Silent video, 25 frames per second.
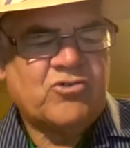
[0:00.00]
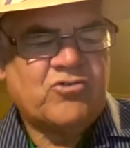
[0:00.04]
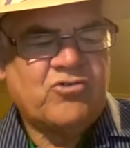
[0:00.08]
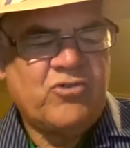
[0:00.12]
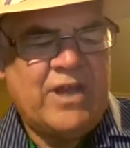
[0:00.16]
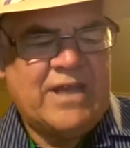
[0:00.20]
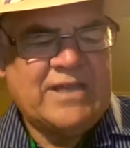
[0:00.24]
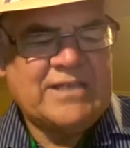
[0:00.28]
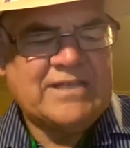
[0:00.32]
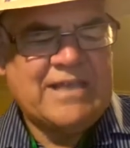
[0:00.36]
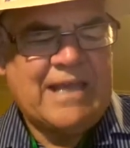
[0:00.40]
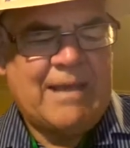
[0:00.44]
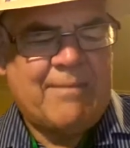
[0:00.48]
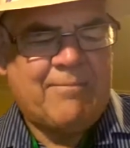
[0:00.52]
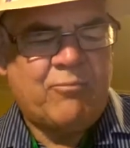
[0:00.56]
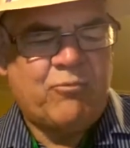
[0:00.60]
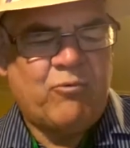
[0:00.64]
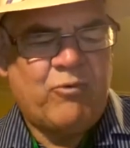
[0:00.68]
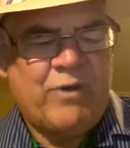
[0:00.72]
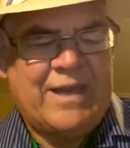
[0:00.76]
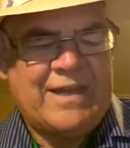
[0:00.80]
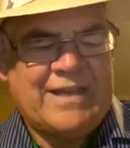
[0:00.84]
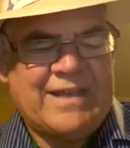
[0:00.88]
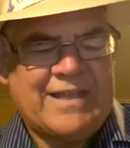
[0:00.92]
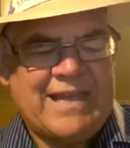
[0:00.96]
Dress up
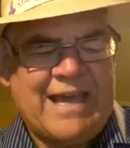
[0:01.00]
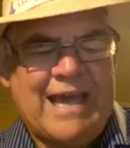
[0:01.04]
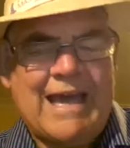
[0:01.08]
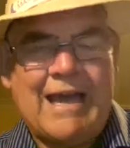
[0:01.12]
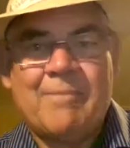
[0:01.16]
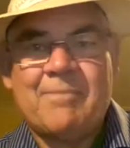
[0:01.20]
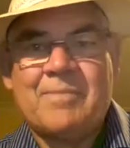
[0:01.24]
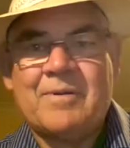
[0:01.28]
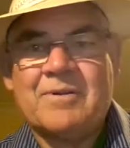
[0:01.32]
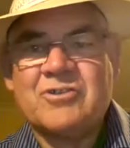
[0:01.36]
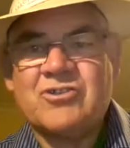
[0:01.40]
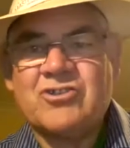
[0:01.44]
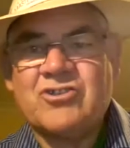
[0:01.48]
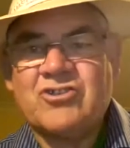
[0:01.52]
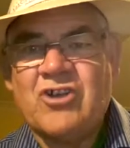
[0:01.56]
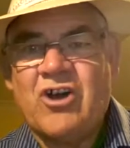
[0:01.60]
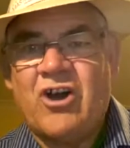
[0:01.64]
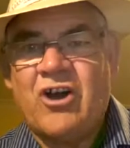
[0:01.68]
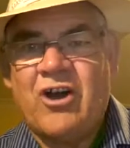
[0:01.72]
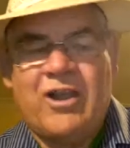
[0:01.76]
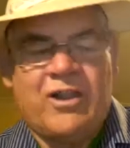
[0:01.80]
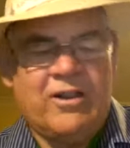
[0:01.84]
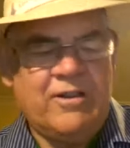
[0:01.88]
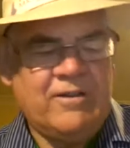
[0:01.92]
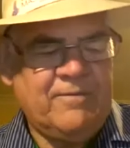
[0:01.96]
red carpet
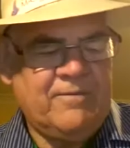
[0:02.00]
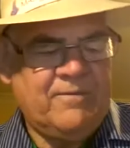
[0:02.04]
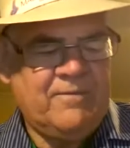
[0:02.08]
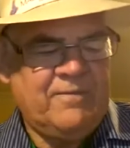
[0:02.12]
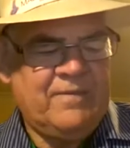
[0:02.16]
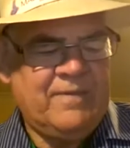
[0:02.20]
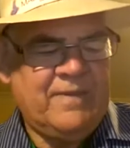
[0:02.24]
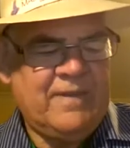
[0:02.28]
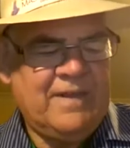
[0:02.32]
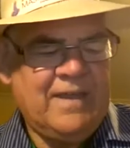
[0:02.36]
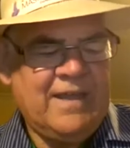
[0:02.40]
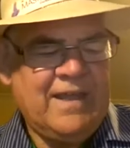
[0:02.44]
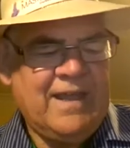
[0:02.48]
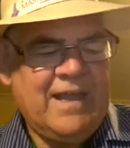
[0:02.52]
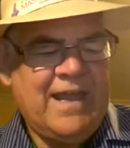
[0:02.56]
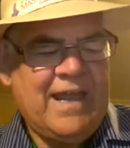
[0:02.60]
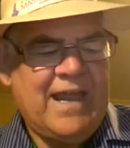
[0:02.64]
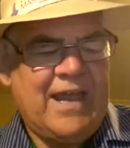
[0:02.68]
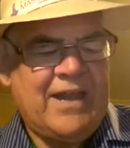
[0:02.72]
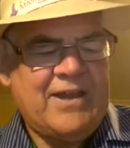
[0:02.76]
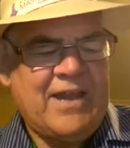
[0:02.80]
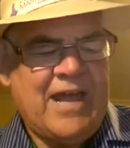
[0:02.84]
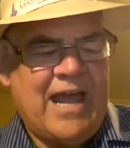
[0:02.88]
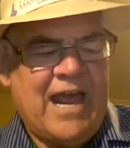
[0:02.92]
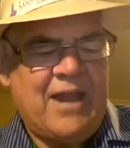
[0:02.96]
style.
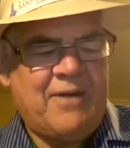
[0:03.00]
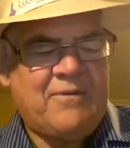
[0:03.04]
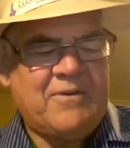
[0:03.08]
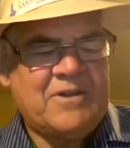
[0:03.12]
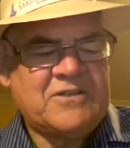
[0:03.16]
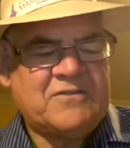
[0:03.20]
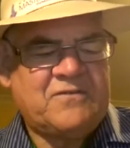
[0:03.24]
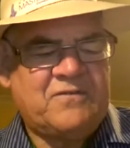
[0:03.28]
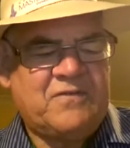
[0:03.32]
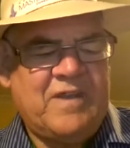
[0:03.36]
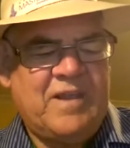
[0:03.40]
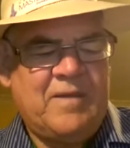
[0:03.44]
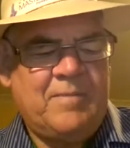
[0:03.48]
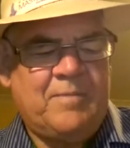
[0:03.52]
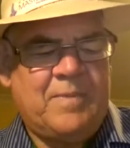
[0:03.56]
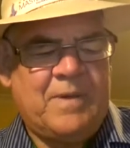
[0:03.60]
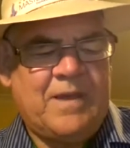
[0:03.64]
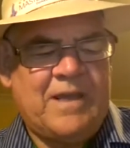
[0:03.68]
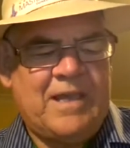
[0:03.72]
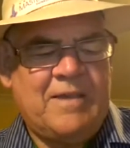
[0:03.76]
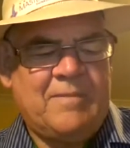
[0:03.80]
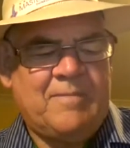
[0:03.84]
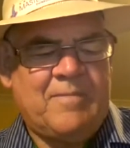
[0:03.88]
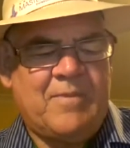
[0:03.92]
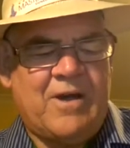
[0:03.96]
An
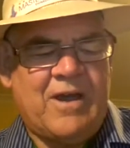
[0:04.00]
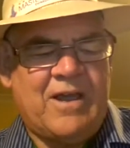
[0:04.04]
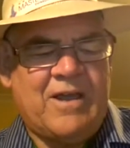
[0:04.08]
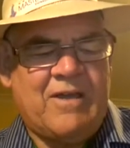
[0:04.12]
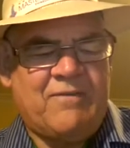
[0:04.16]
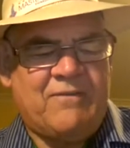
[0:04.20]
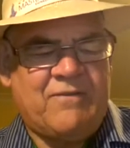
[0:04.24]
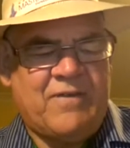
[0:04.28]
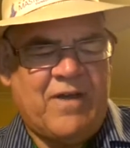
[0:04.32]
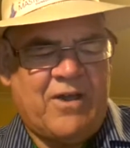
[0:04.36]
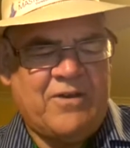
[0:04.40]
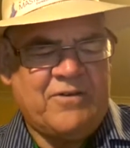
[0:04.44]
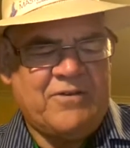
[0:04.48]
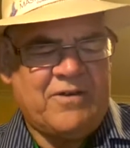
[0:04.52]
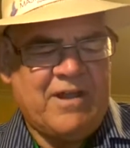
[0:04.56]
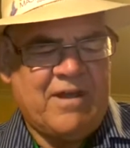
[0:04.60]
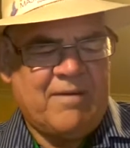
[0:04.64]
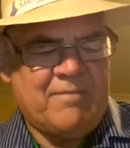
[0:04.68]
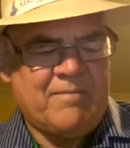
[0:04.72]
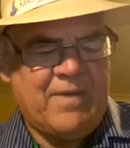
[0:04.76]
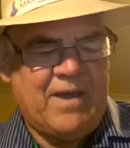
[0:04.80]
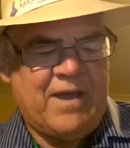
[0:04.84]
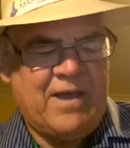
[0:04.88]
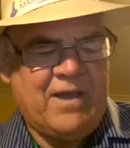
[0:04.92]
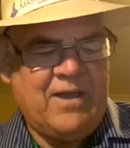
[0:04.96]
RSVP by a phone
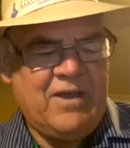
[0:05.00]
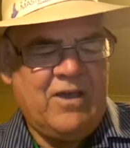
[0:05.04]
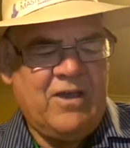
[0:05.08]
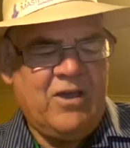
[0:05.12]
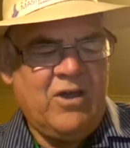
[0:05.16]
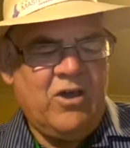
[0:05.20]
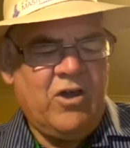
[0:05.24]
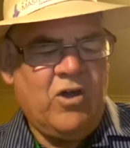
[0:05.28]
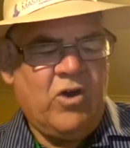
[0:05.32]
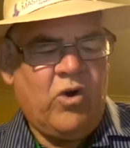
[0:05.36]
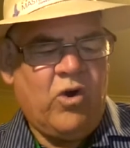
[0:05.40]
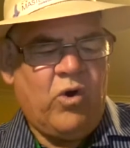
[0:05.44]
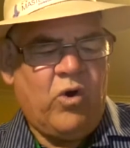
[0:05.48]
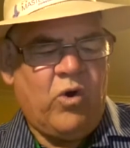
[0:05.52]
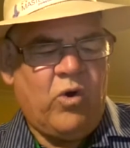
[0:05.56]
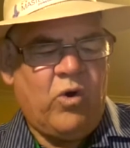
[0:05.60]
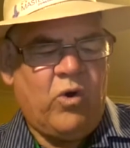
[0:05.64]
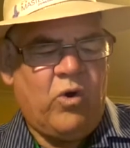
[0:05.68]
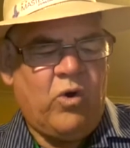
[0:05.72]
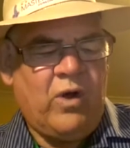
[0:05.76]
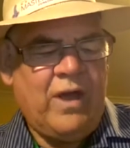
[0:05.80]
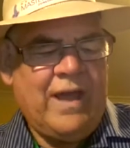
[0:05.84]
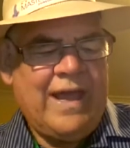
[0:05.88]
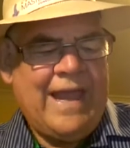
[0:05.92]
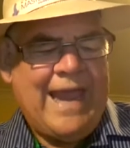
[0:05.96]
number
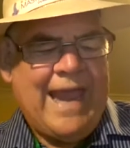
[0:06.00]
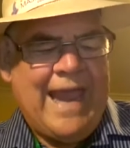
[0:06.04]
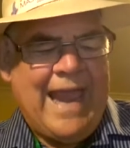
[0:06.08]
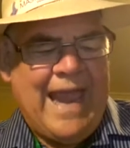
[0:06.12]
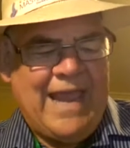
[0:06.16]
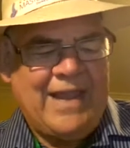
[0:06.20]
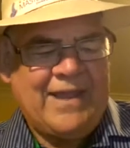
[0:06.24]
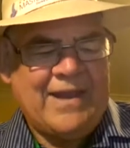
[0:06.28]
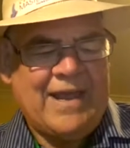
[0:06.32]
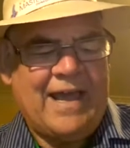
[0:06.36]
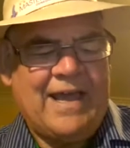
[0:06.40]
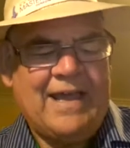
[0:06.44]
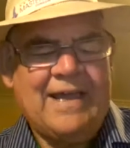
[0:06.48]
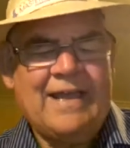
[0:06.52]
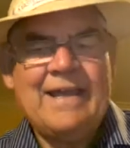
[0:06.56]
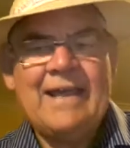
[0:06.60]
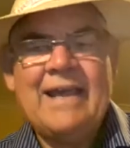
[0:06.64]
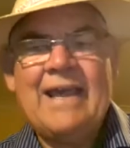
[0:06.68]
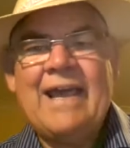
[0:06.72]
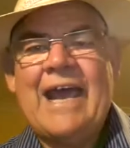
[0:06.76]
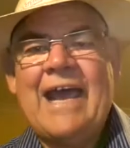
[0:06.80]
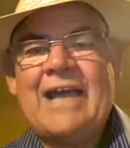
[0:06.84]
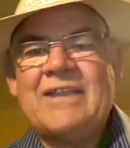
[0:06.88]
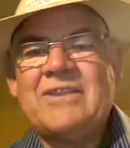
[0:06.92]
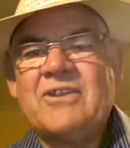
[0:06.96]
or Hannah
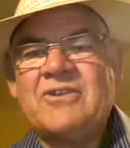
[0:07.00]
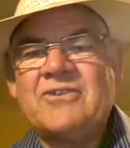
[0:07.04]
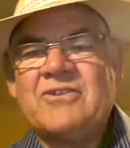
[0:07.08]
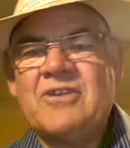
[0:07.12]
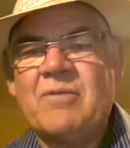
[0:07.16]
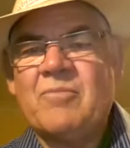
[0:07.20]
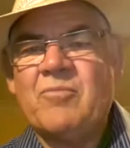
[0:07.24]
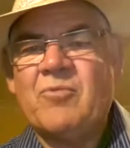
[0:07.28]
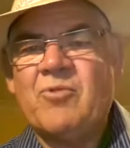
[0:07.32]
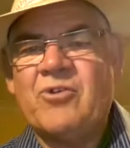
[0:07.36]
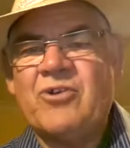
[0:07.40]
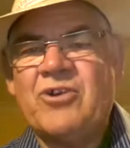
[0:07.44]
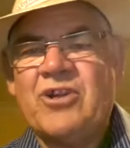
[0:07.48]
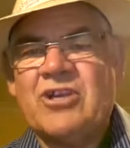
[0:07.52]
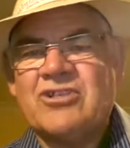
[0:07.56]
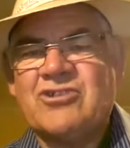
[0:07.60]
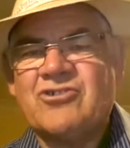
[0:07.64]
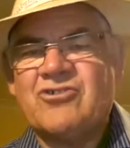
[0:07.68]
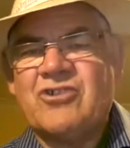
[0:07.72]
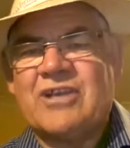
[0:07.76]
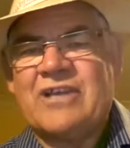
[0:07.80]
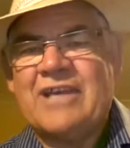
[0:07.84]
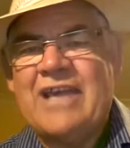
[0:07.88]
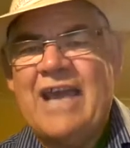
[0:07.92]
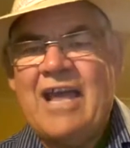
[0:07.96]
at the Timaru
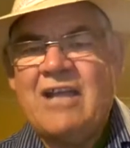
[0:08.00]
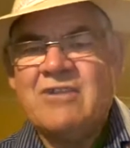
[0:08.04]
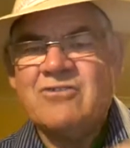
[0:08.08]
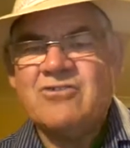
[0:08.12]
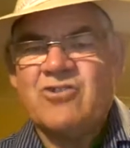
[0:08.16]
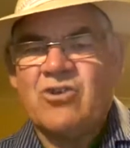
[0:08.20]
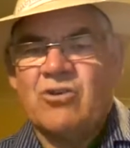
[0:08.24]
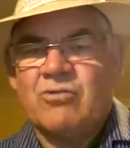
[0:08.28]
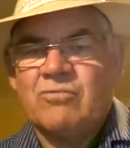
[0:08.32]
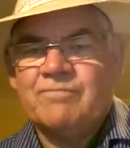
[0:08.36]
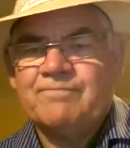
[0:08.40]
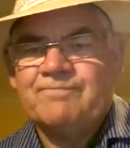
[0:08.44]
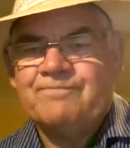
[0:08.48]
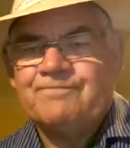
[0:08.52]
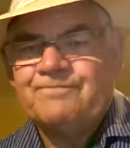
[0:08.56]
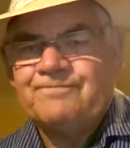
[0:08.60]
District Council.